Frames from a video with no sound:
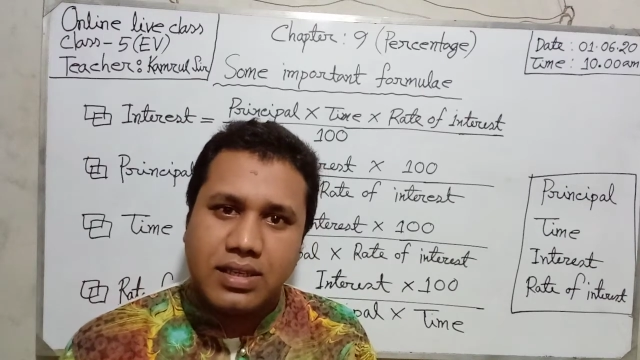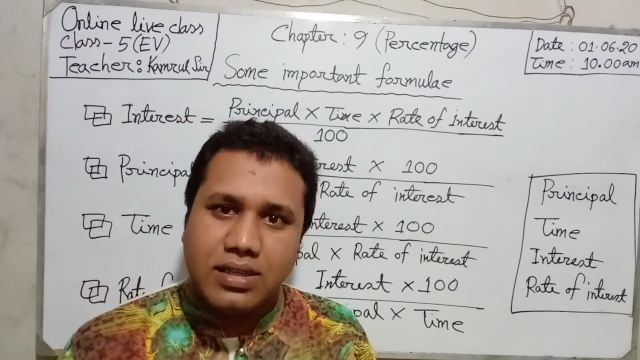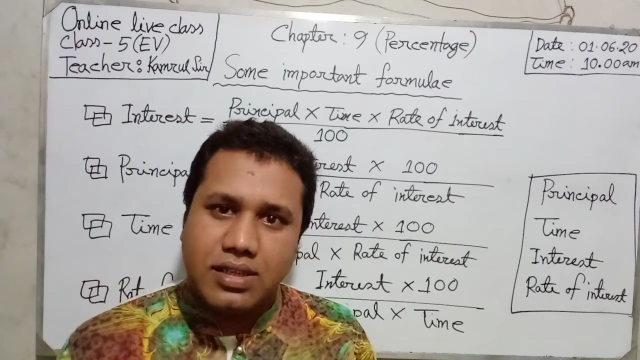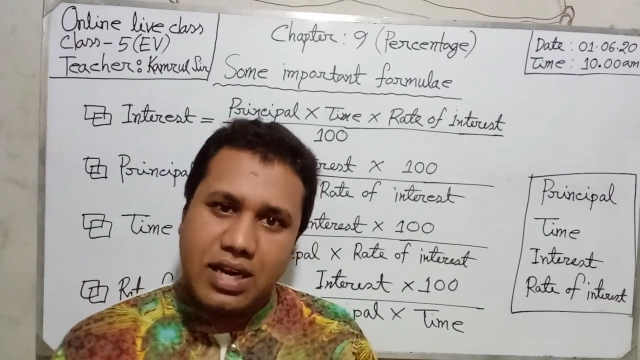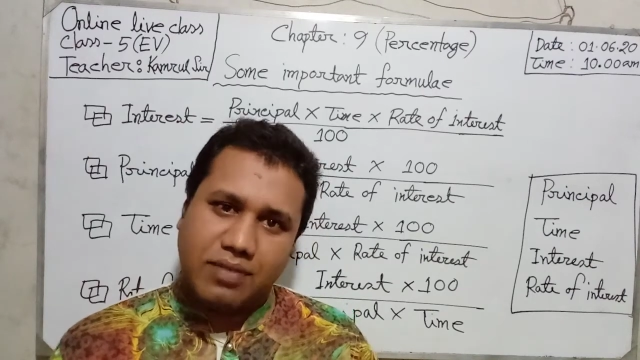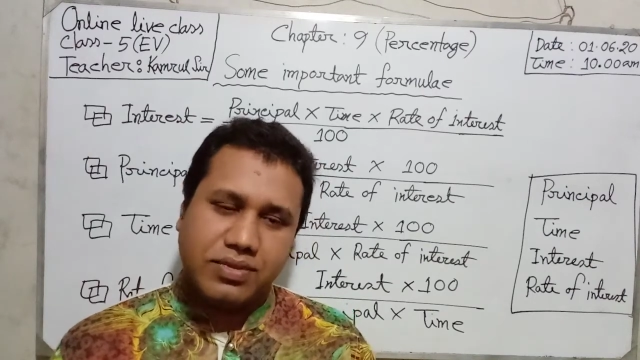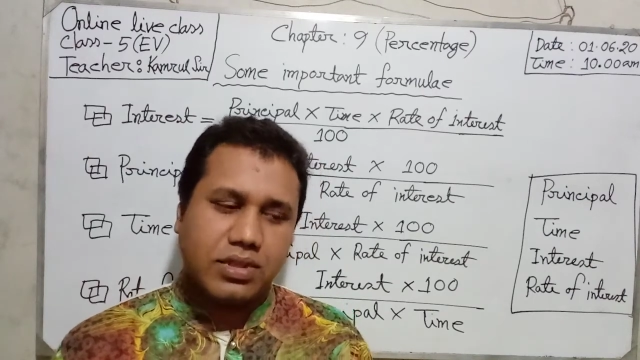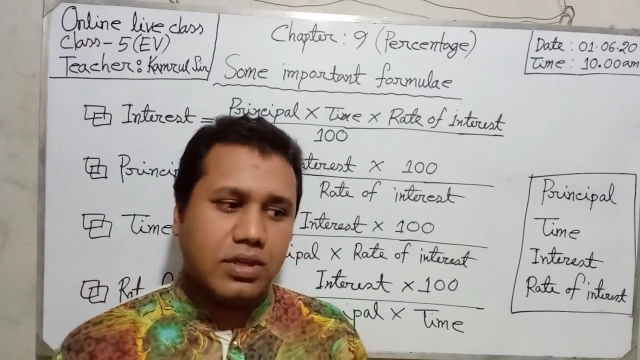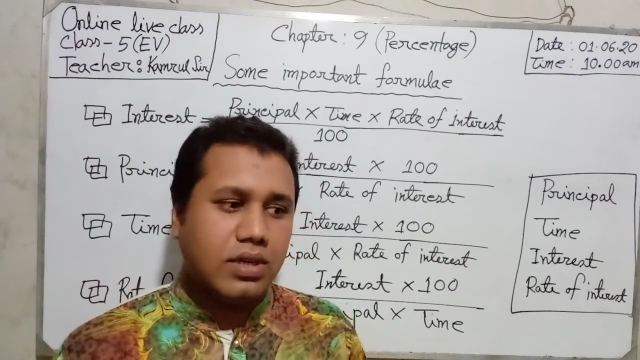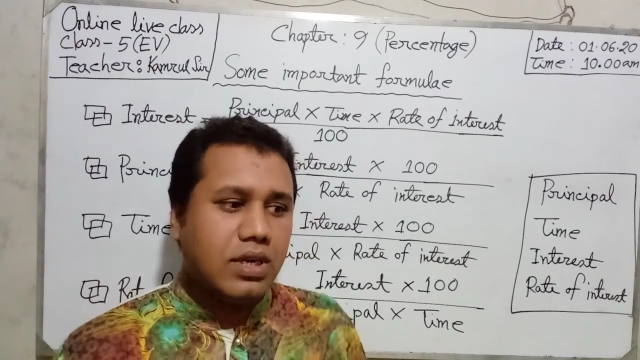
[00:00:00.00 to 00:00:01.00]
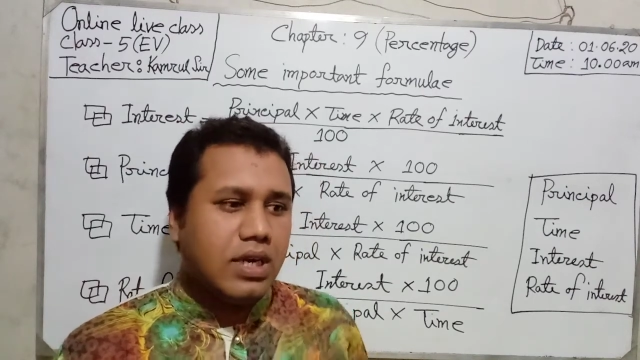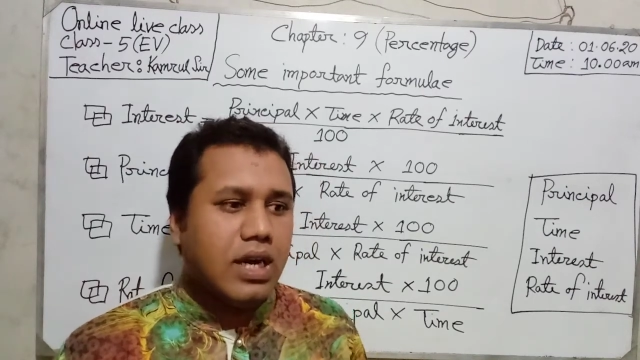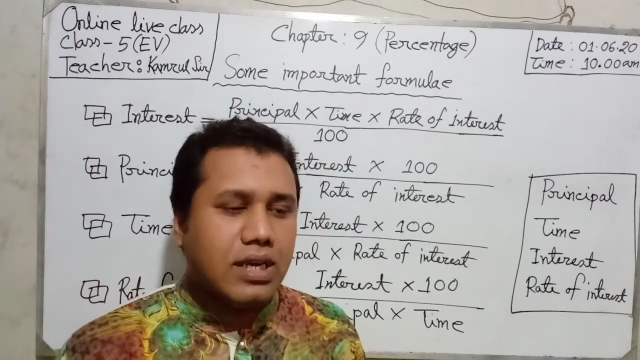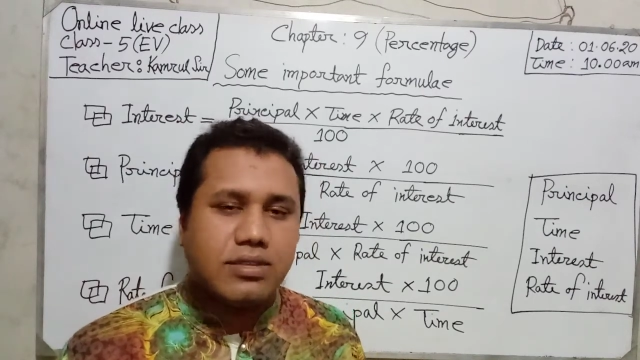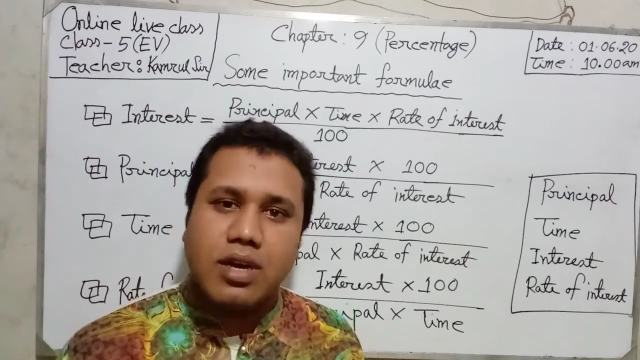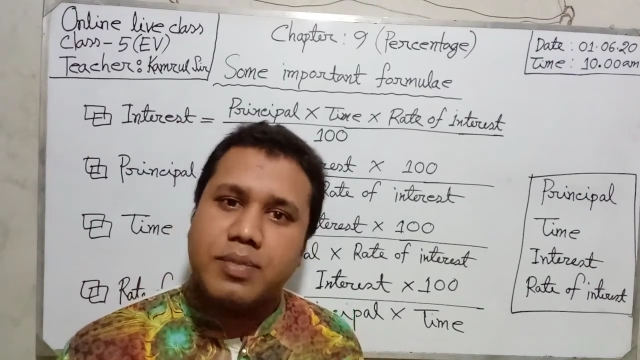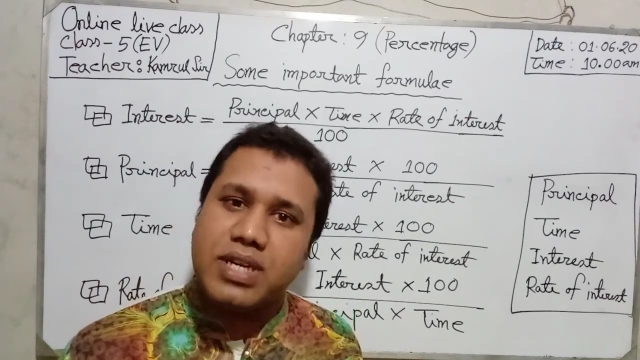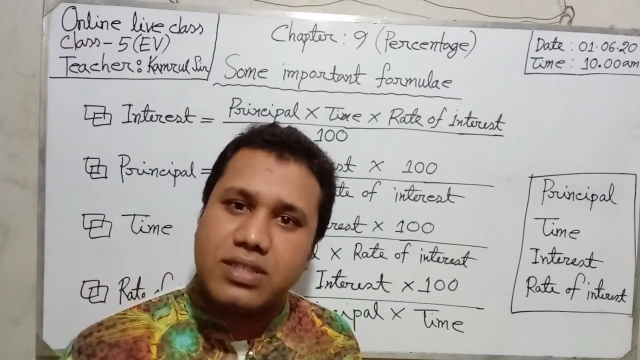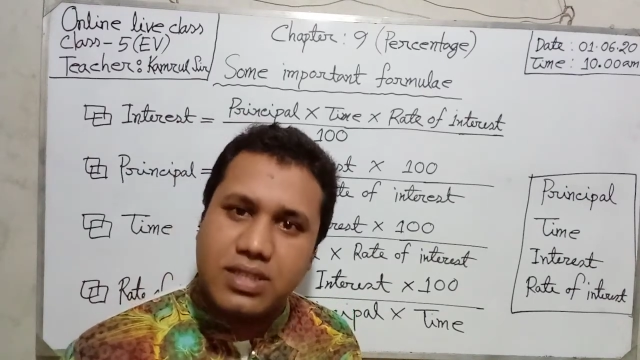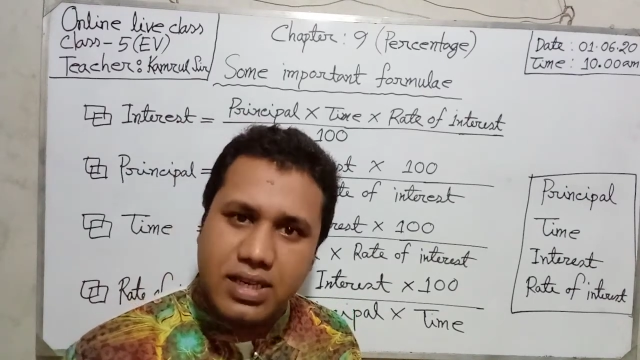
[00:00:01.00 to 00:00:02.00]
then after some
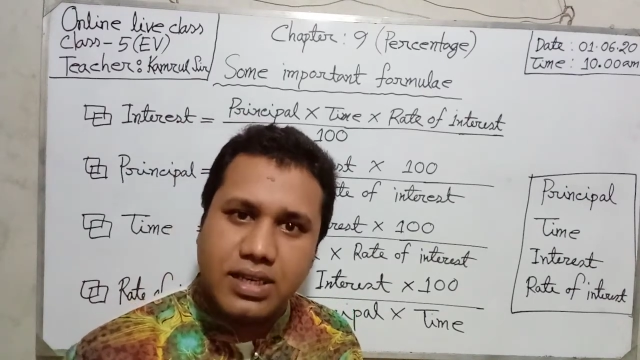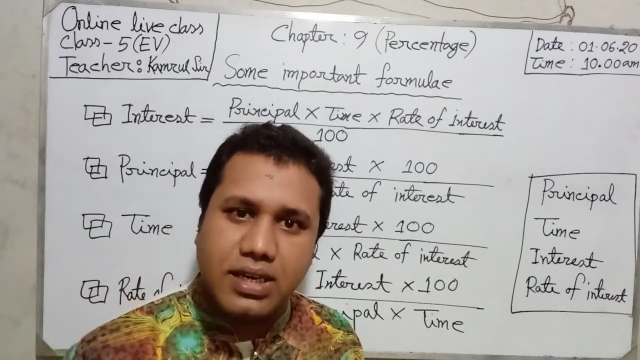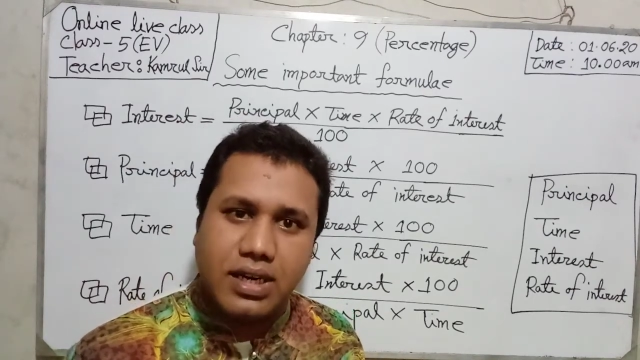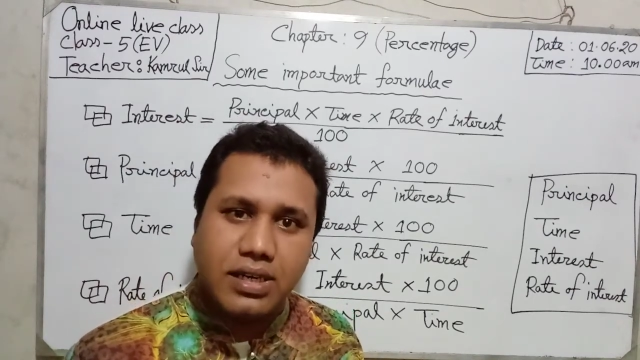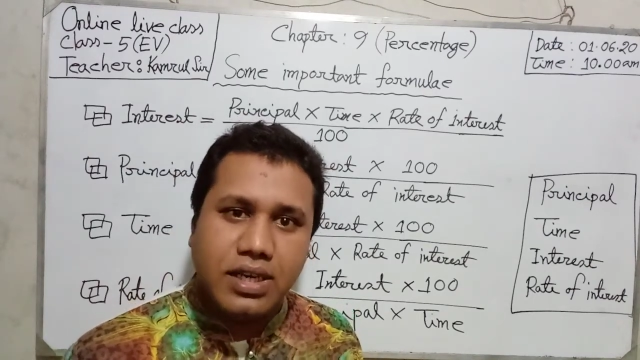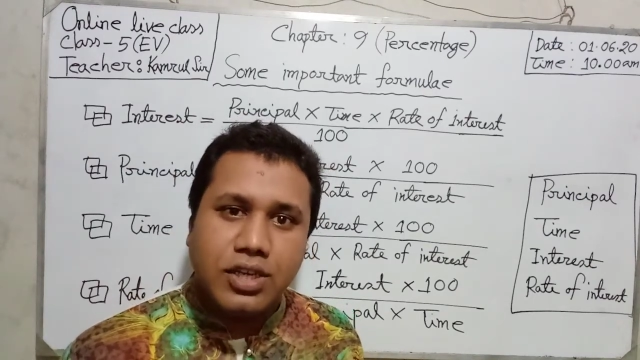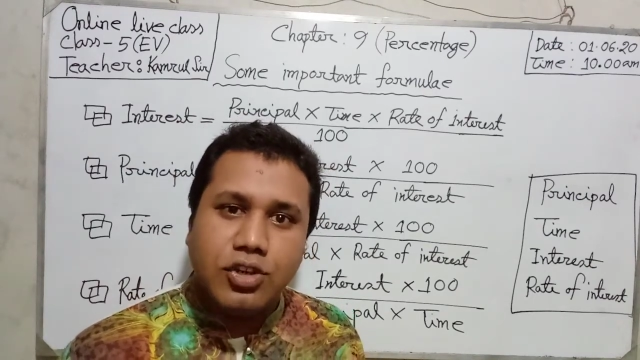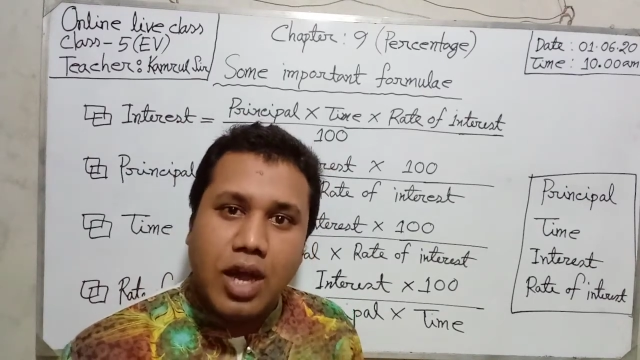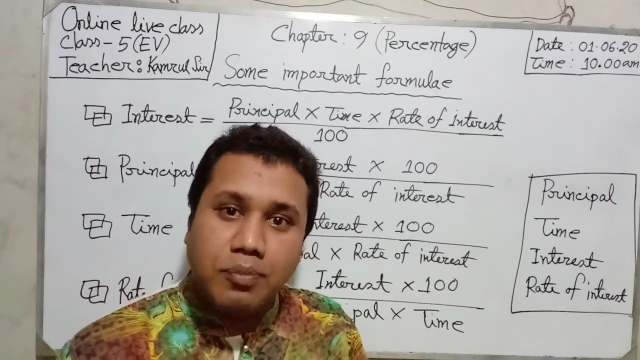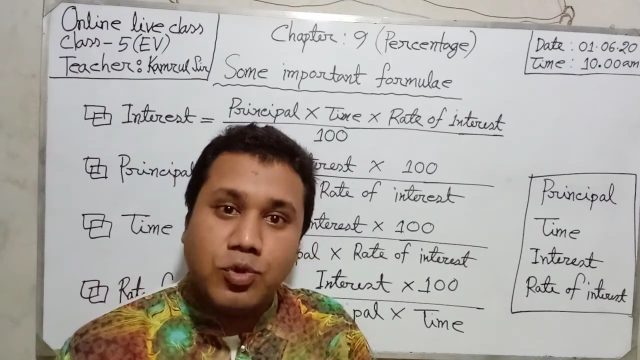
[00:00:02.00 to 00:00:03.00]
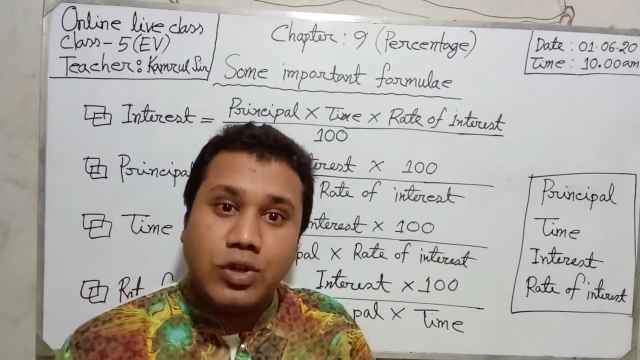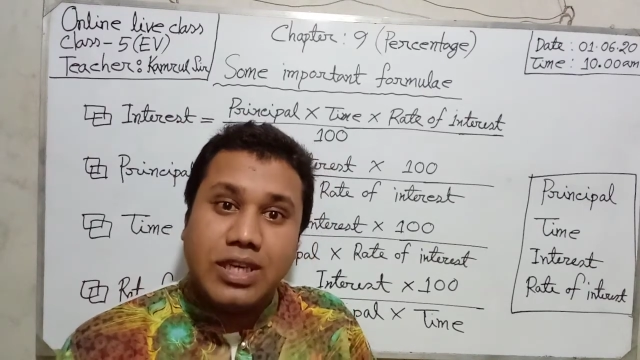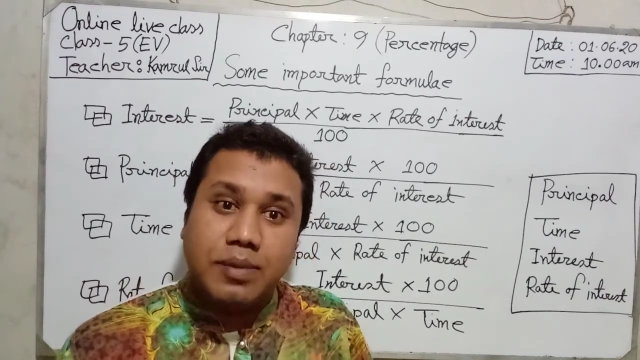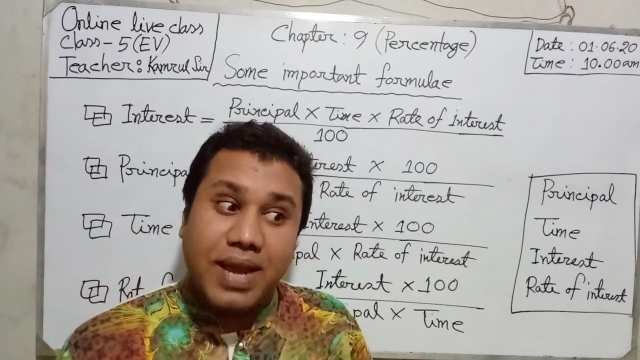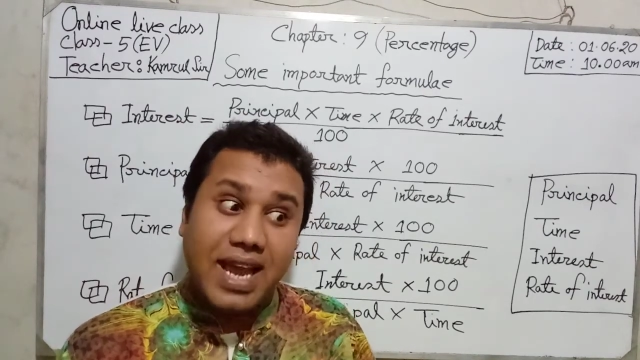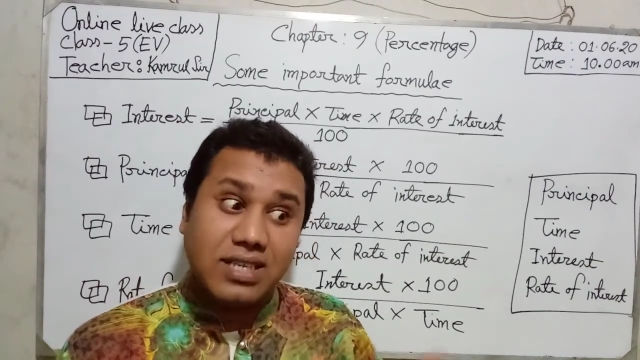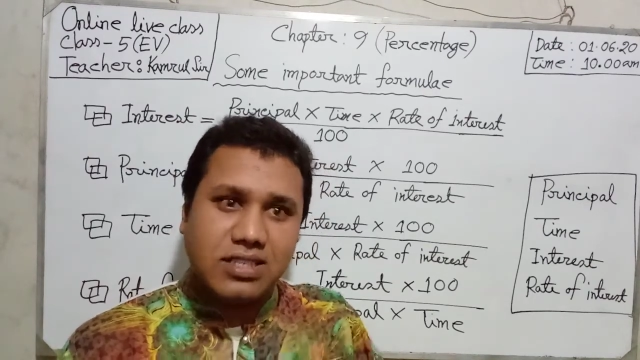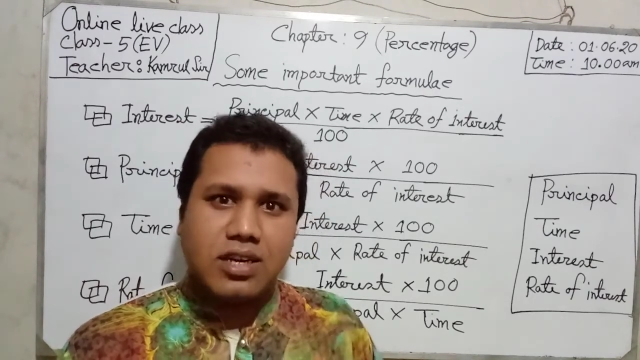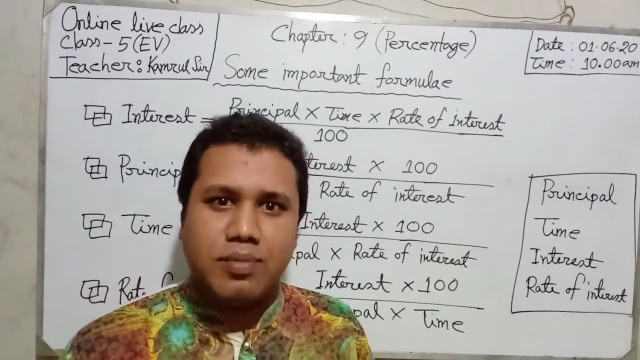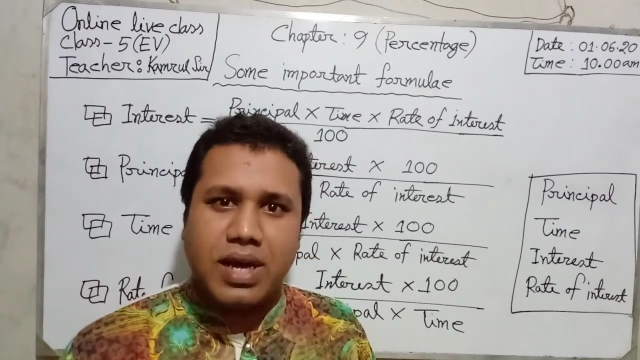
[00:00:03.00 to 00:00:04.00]
years later, you have to give
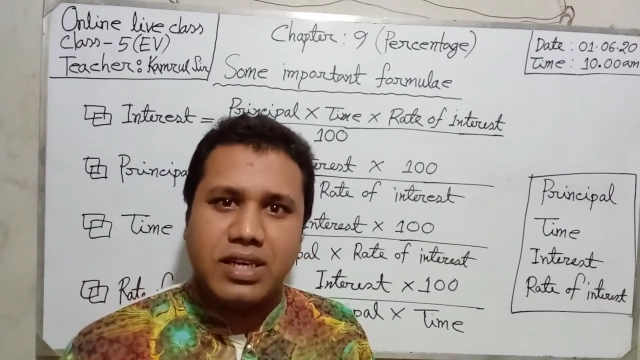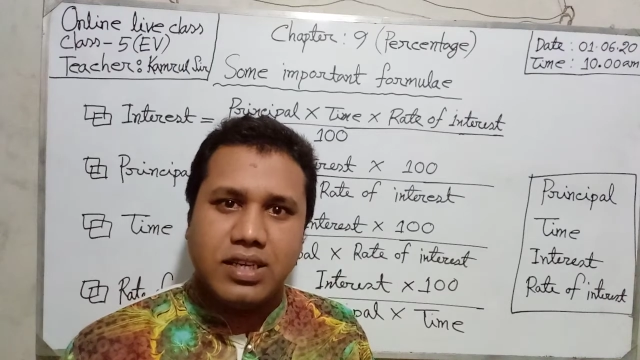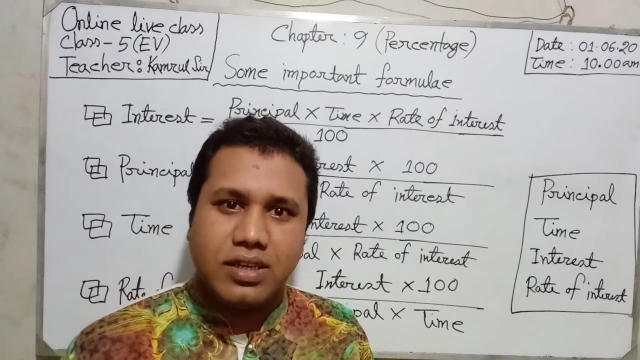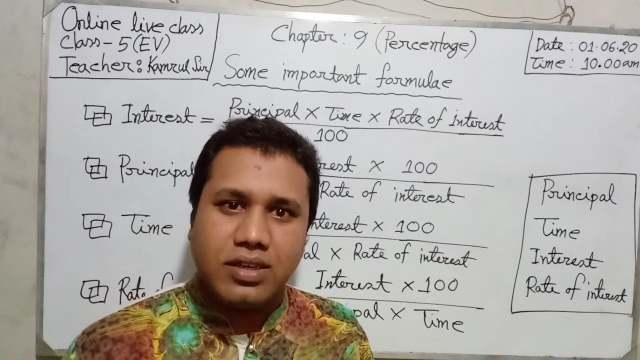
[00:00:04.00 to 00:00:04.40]
extra money.